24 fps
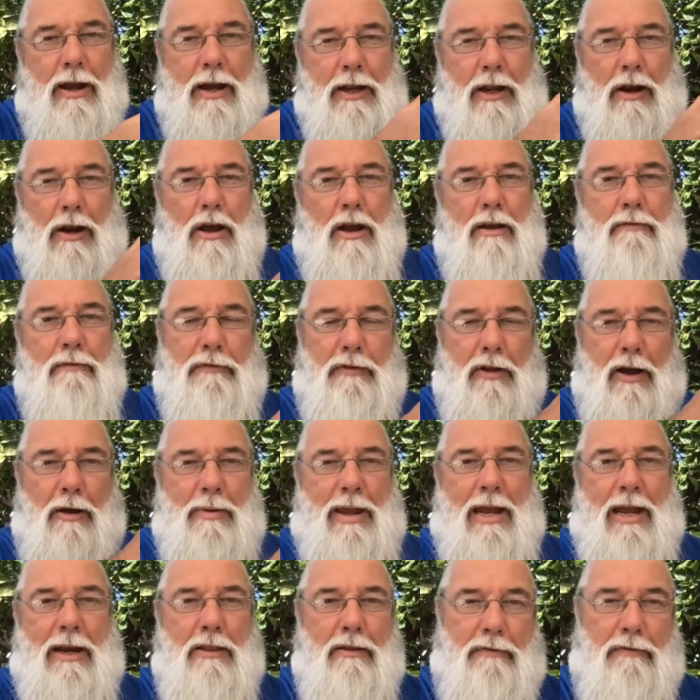I had a client fly
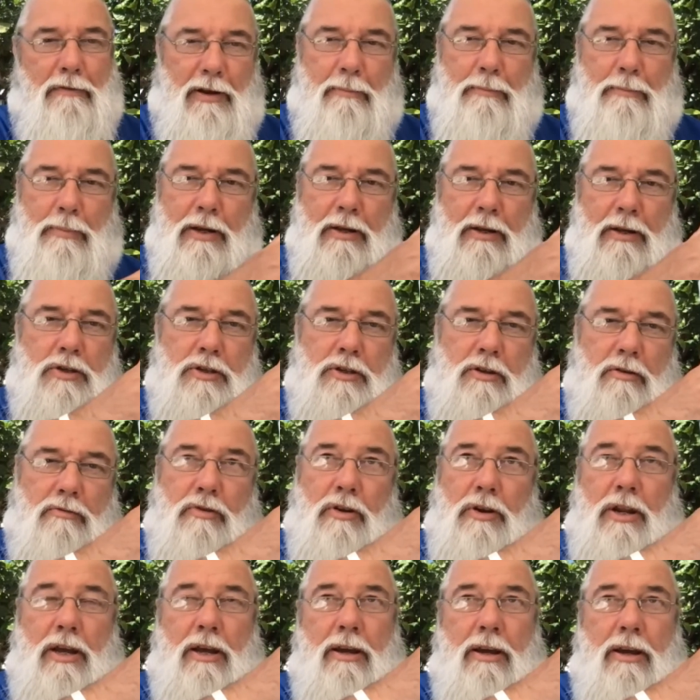me out to the Philippines to
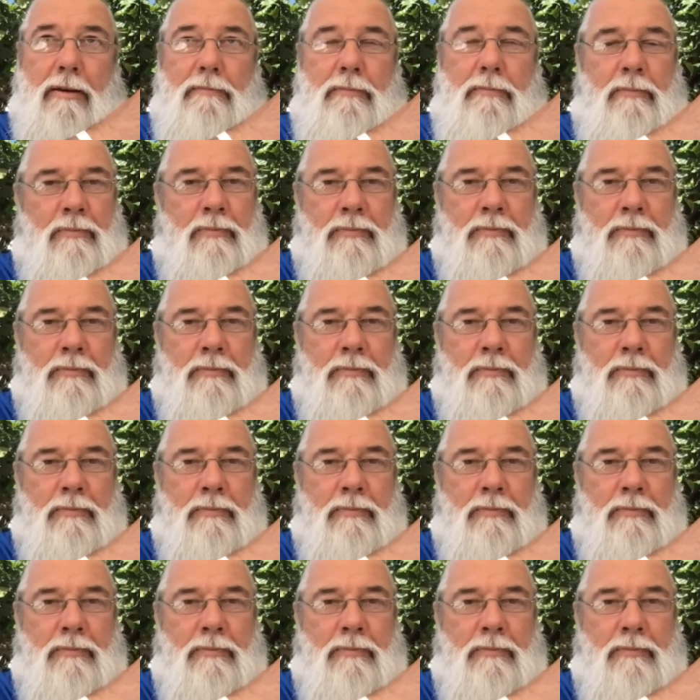run a